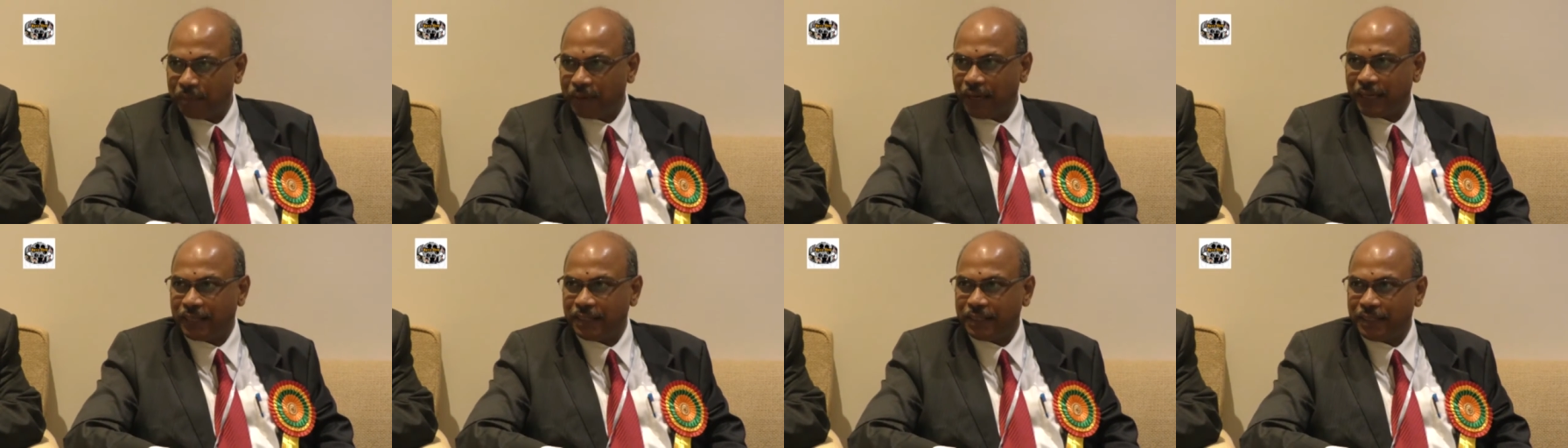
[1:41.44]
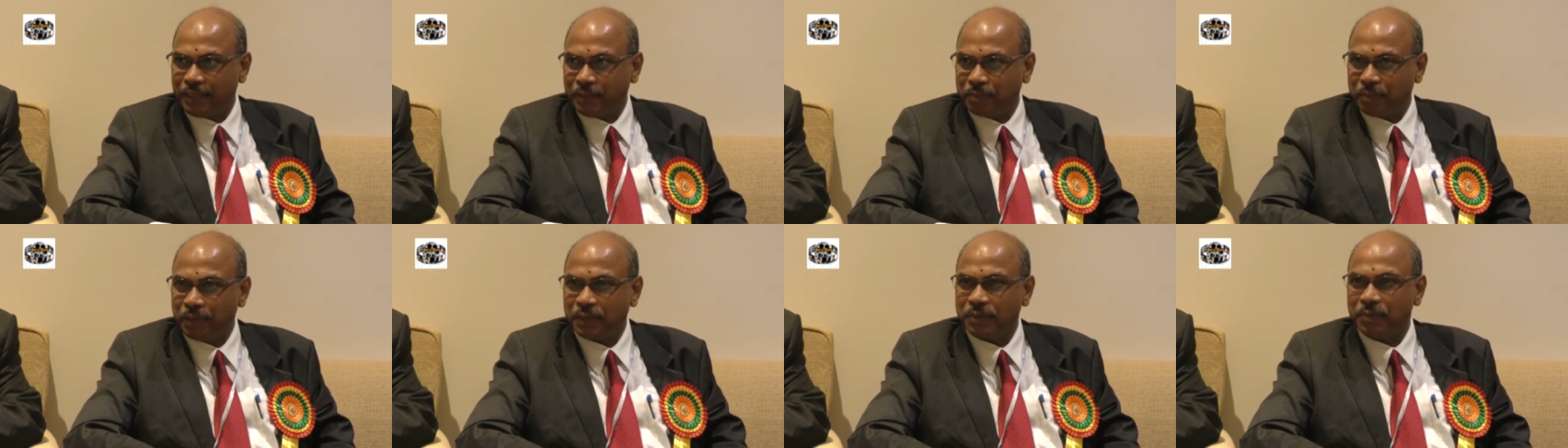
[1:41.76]

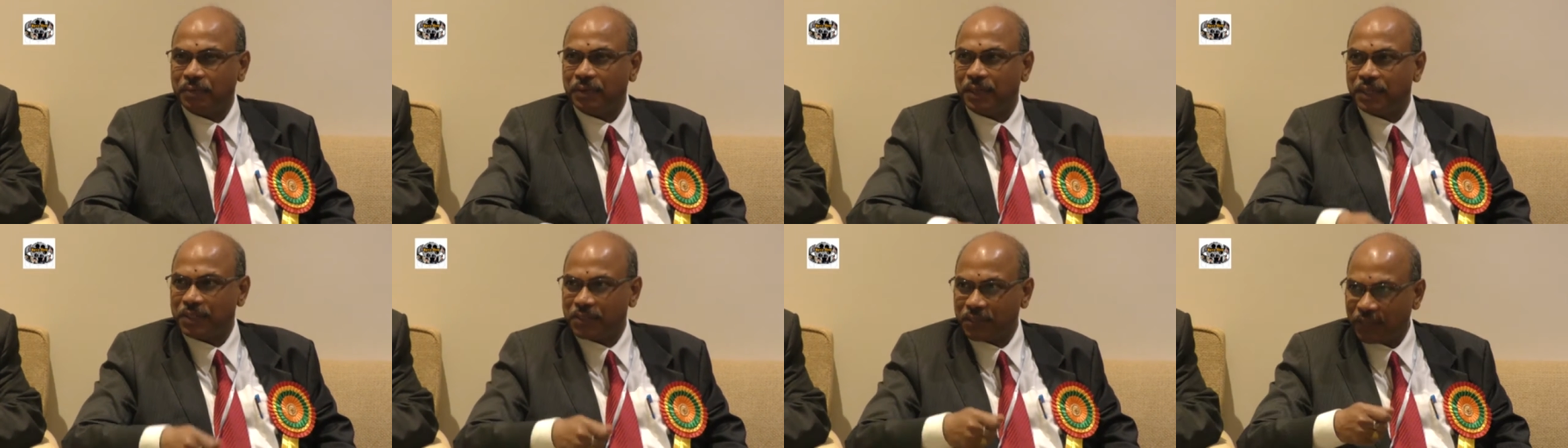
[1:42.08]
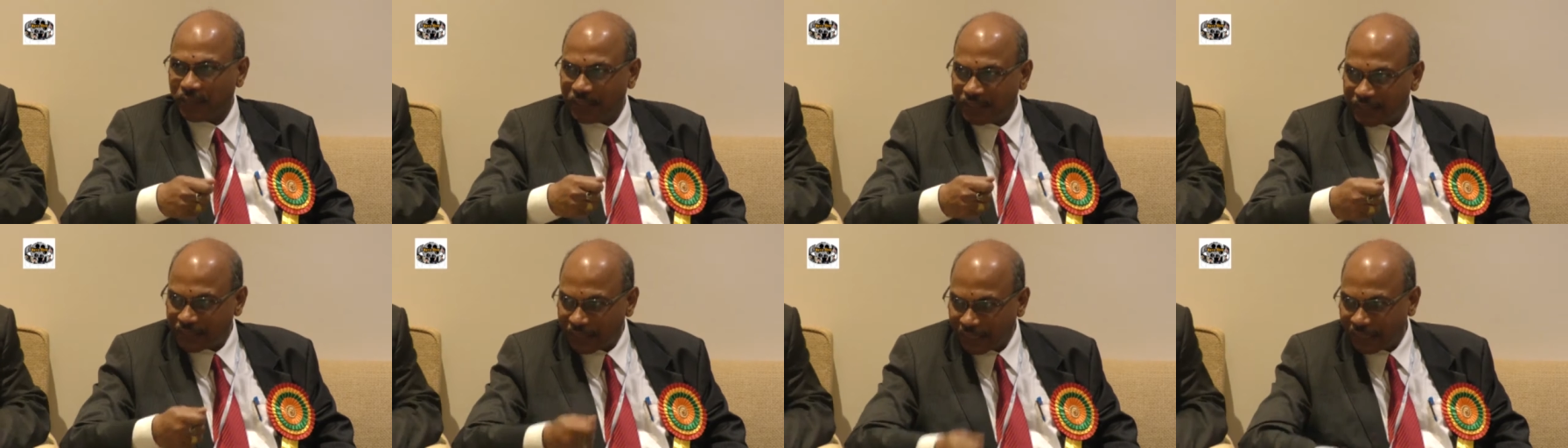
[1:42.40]
packaging
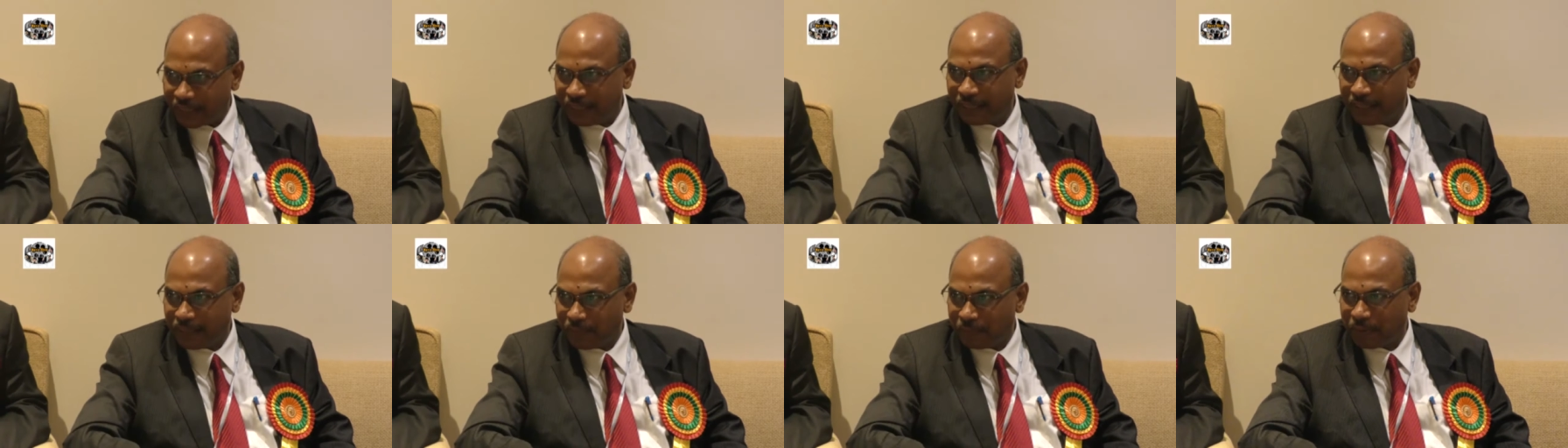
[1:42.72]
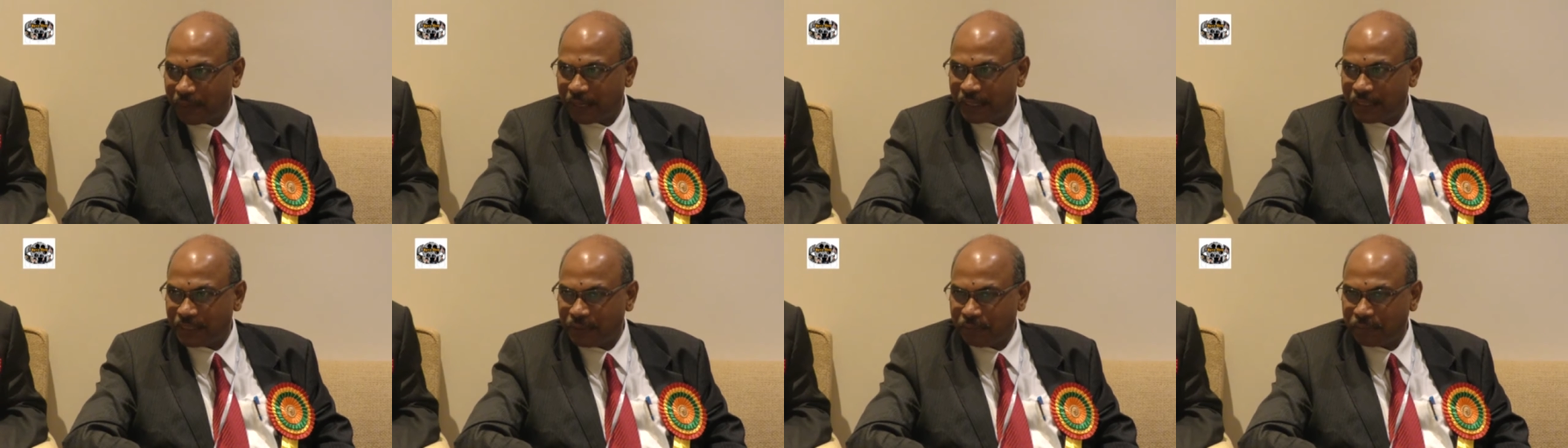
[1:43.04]
specification, secondary
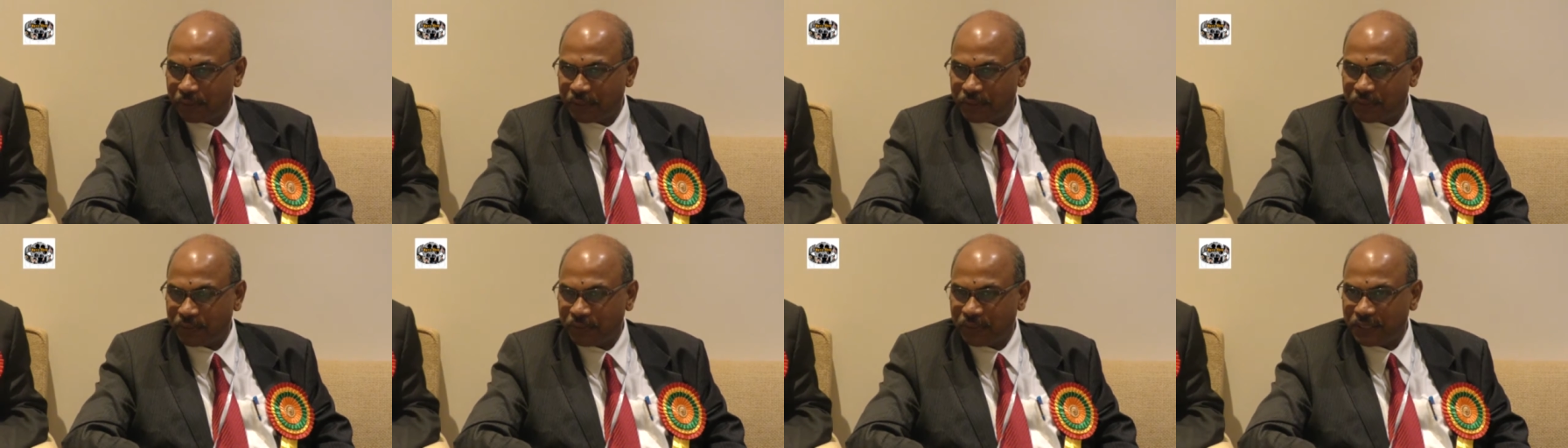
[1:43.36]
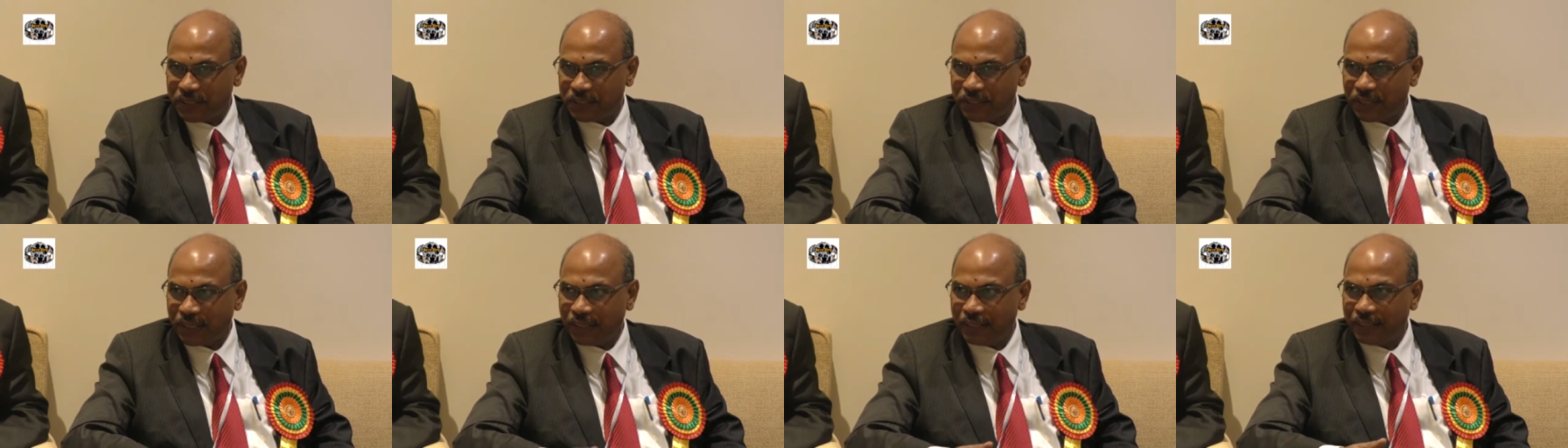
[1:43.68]
packaging
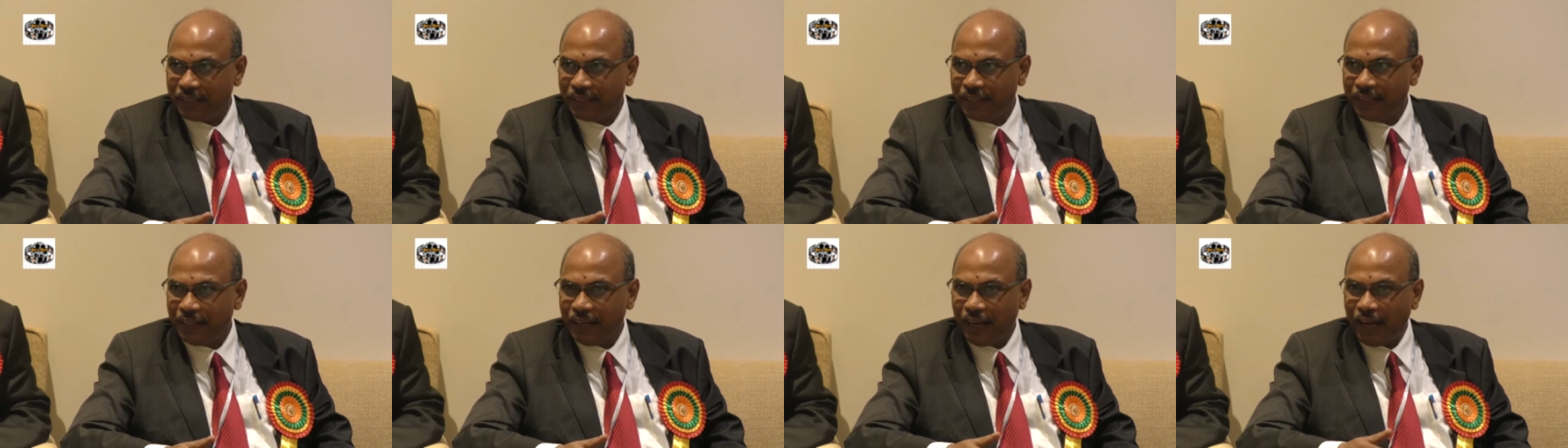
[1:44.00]
specification,